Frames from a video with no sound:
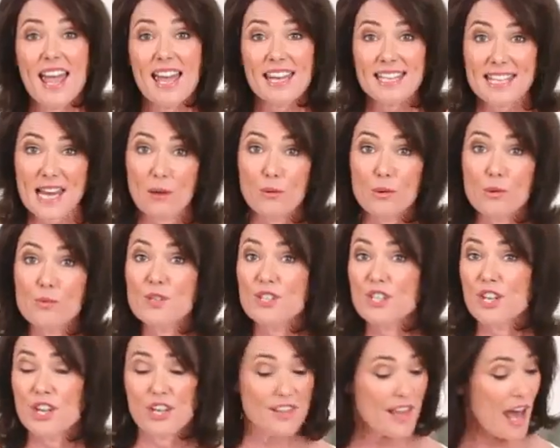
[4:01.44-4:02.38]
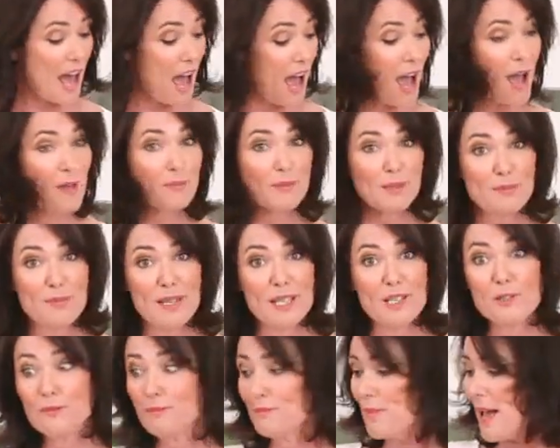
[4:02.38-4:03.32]
Now we return the almond
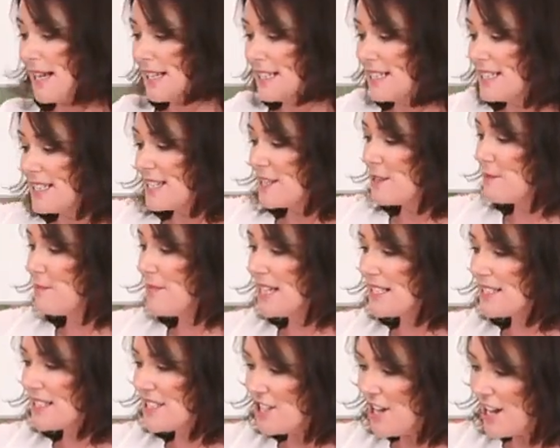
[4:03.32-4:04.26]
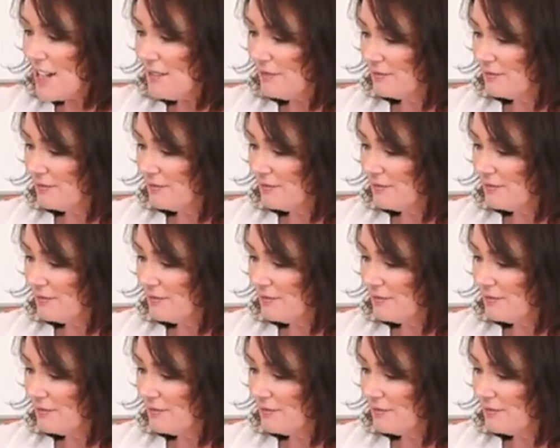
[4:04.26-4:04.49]
meal back into the mixture.